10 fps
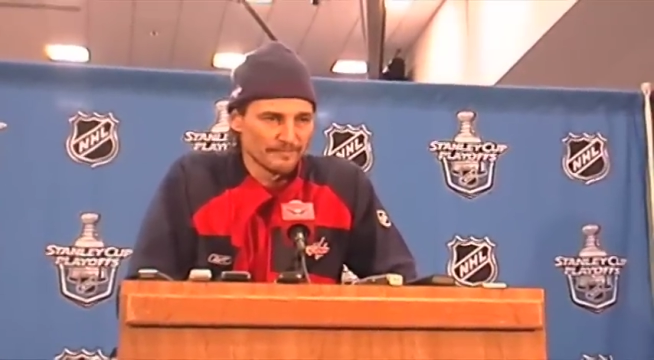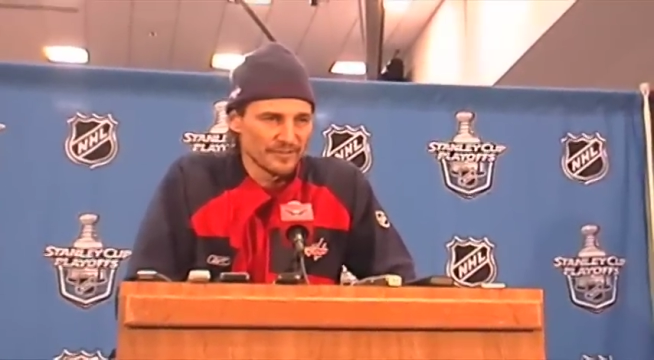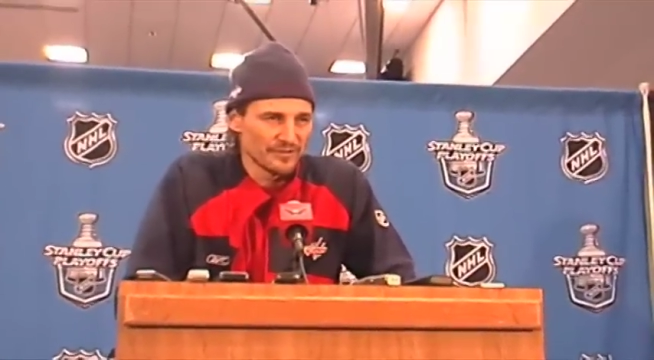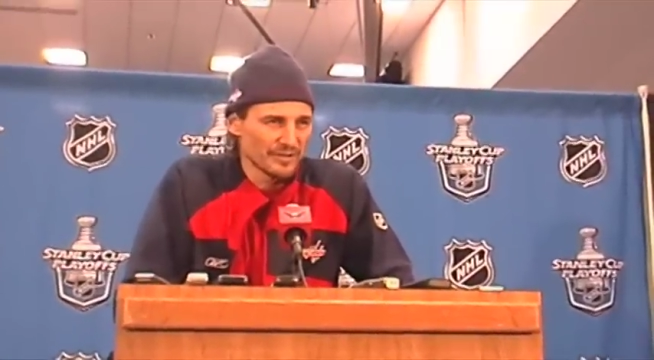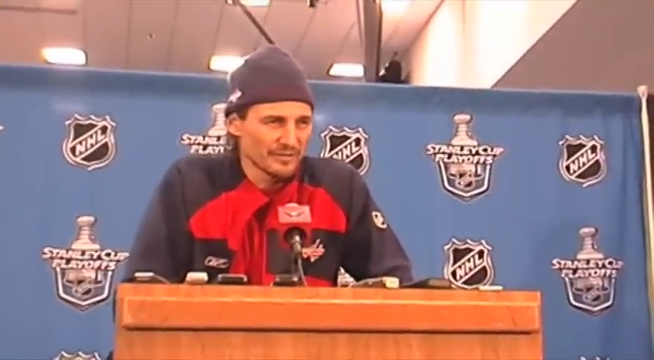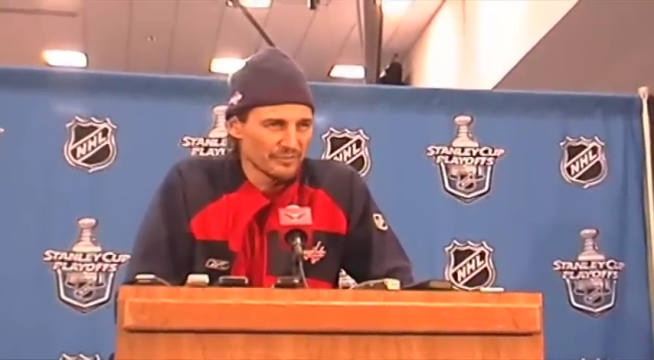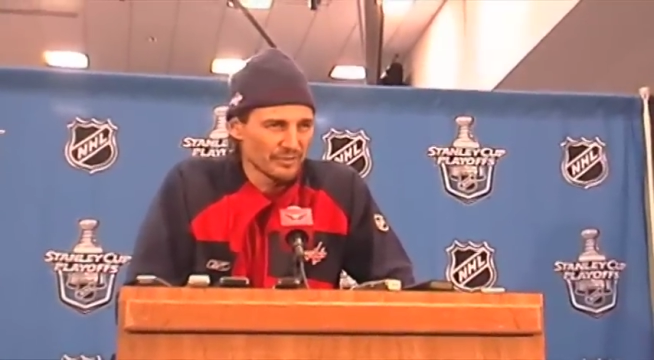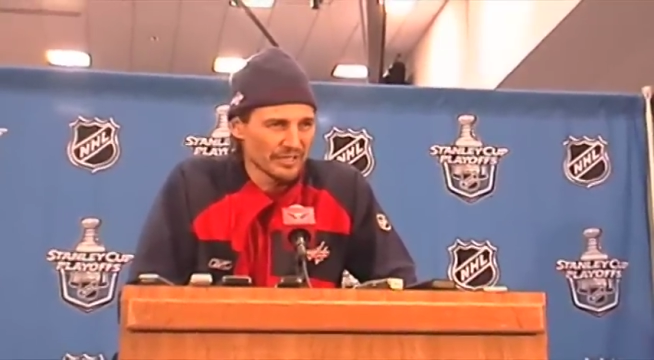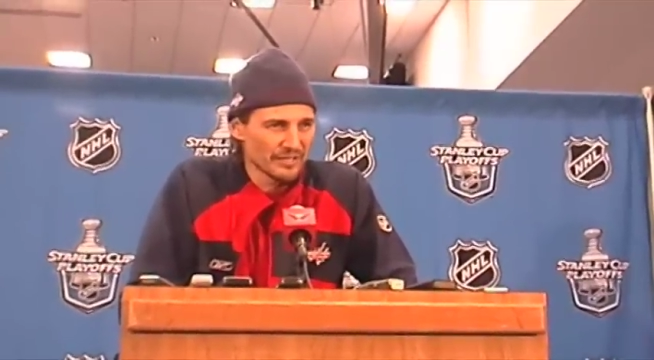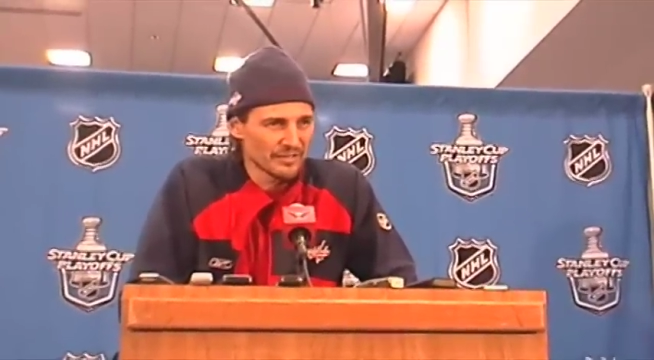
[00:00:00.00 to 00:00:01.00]
In general, it's
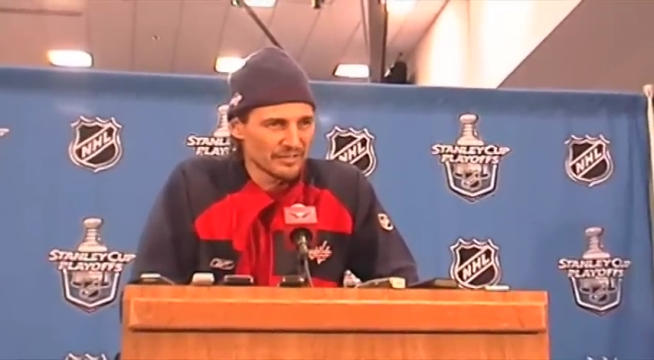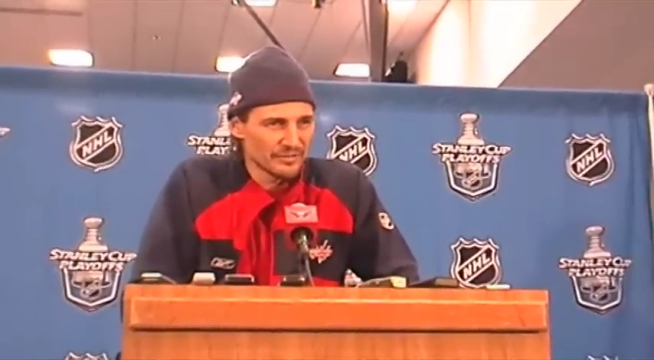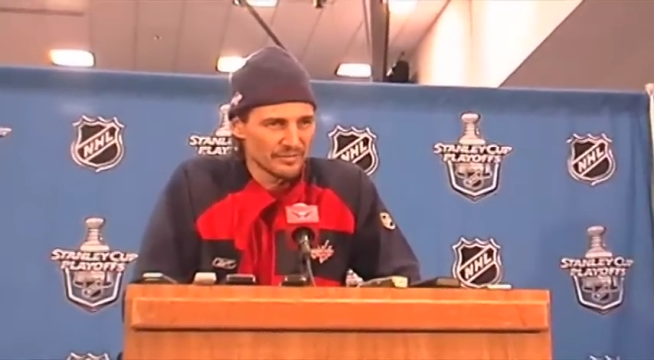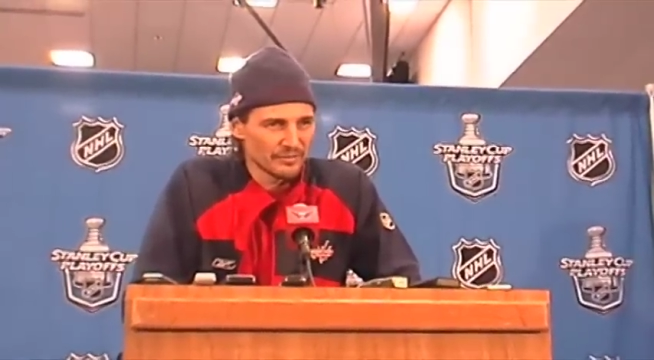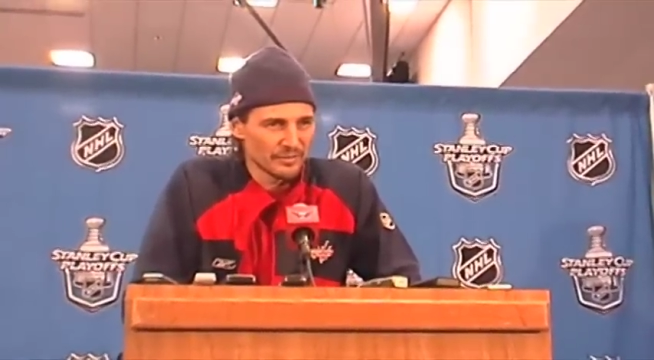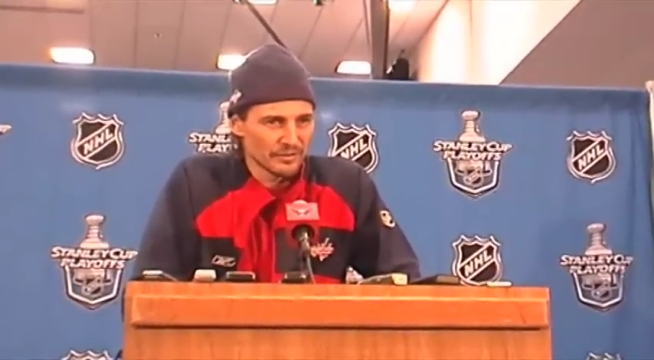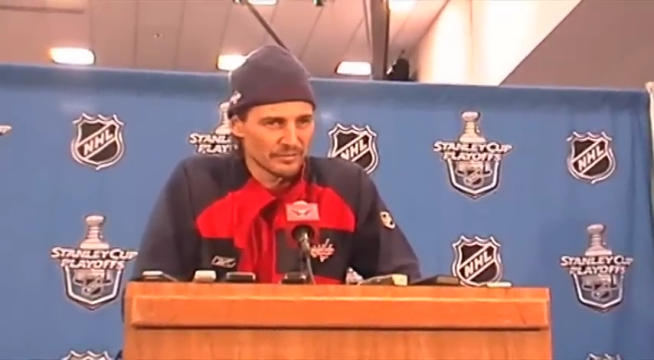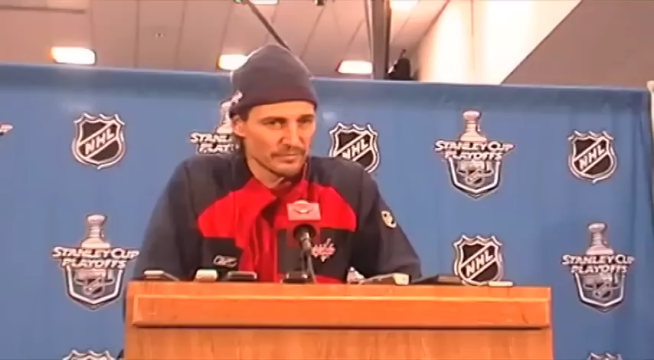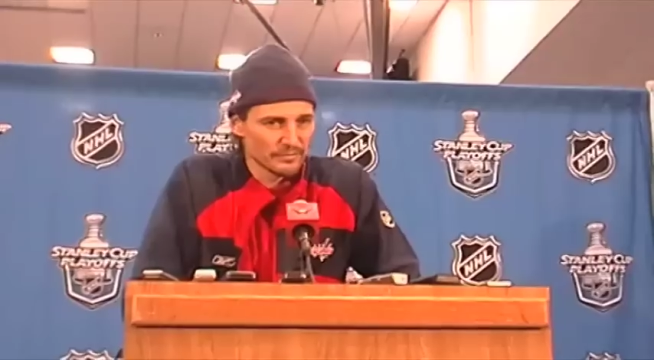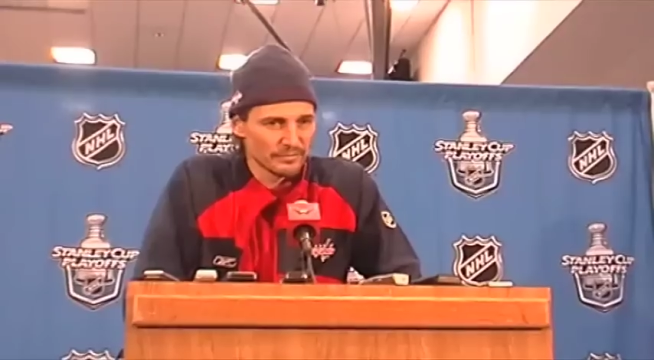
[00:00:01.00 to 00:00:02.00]
really hard to
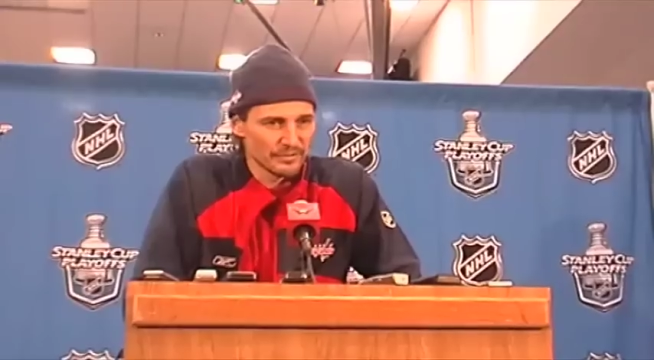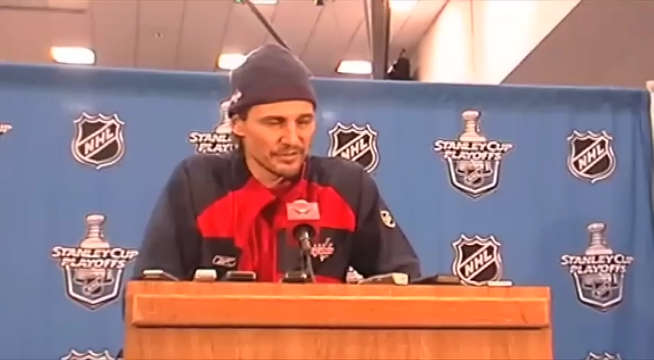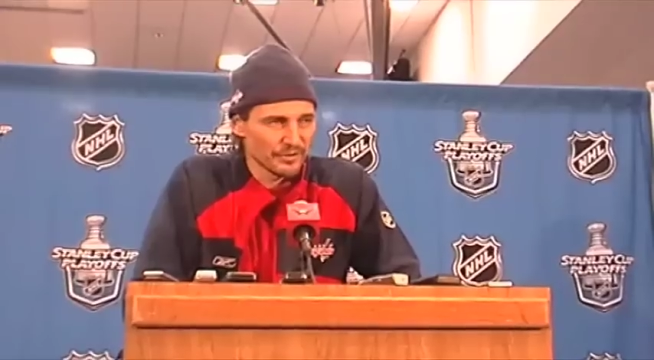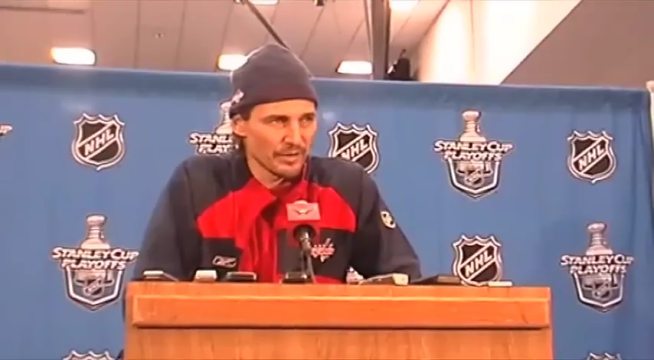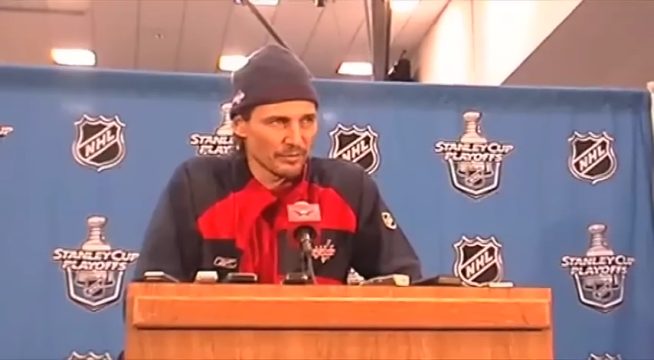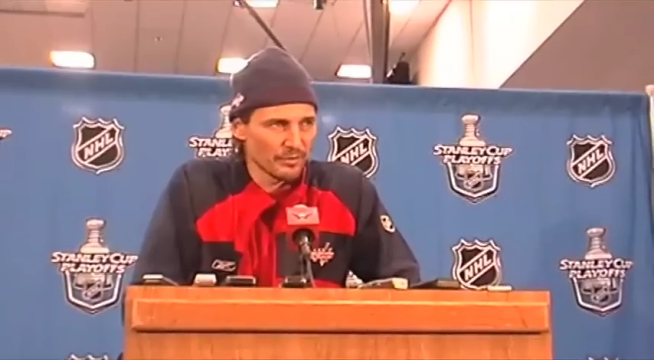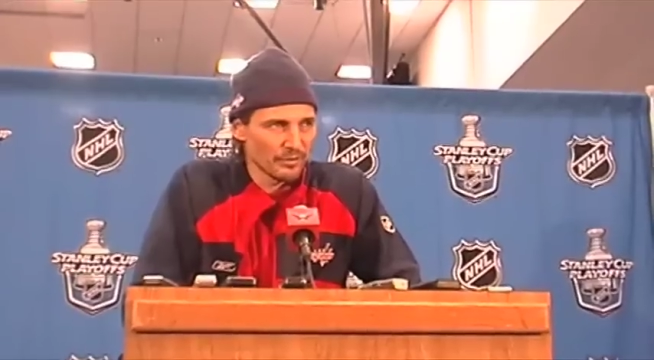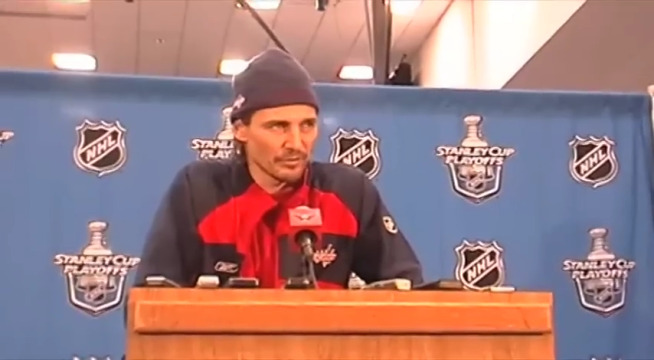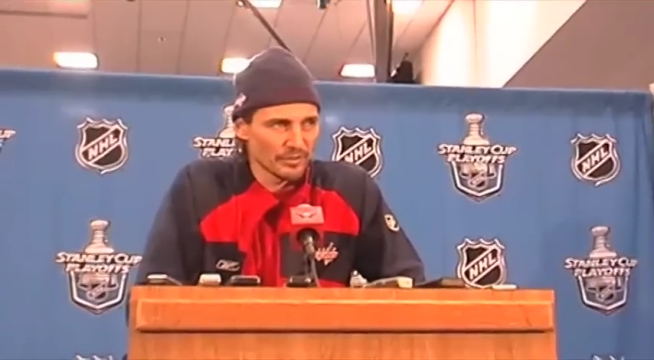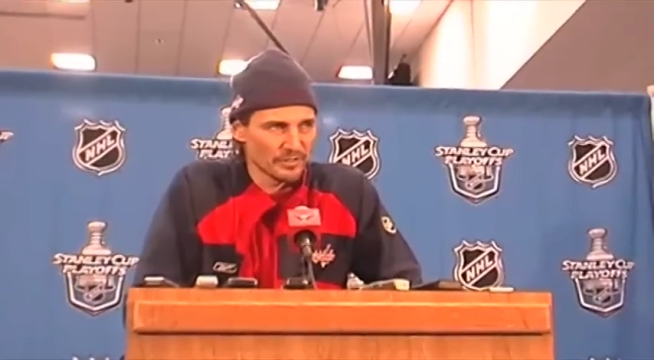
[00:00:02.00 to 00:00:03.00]
describe
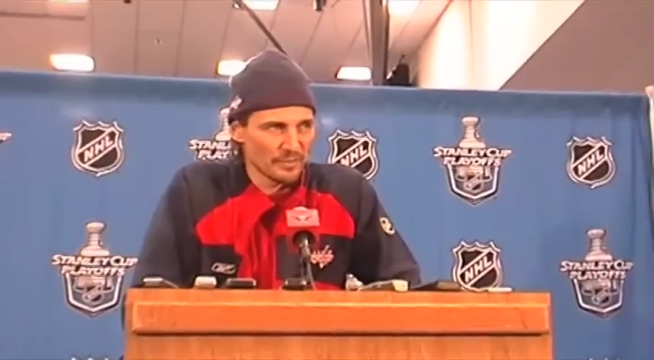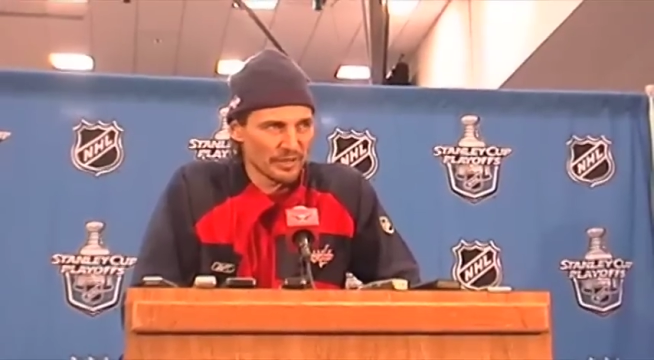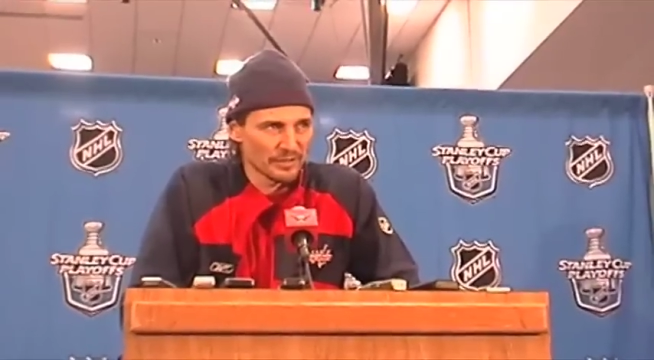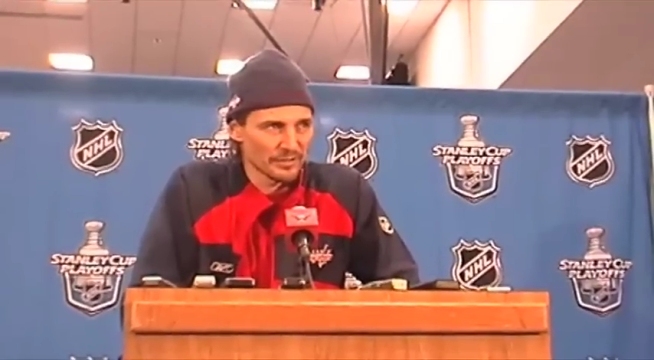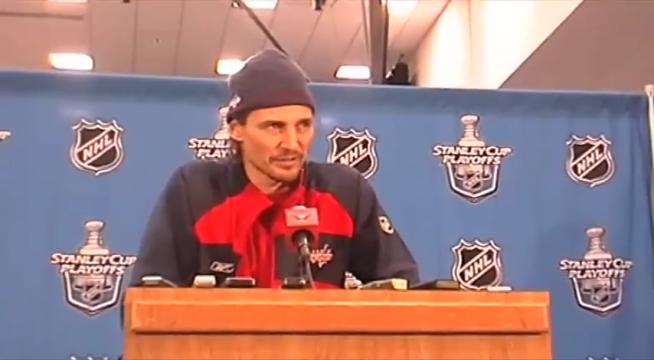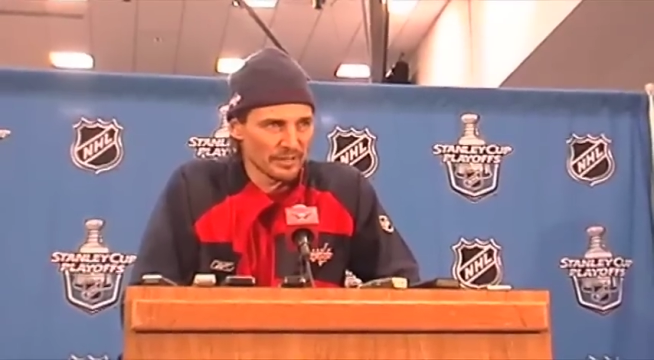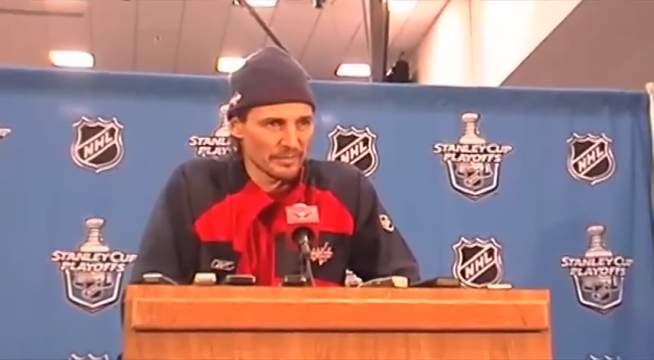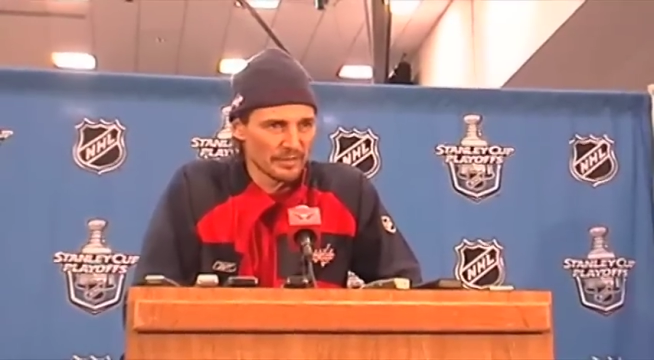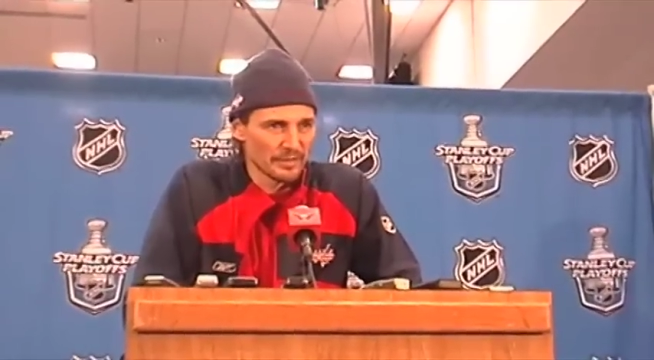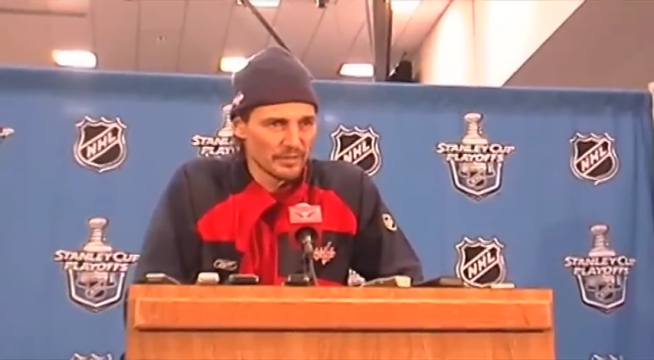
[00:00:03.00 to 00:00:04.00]
all the experience, except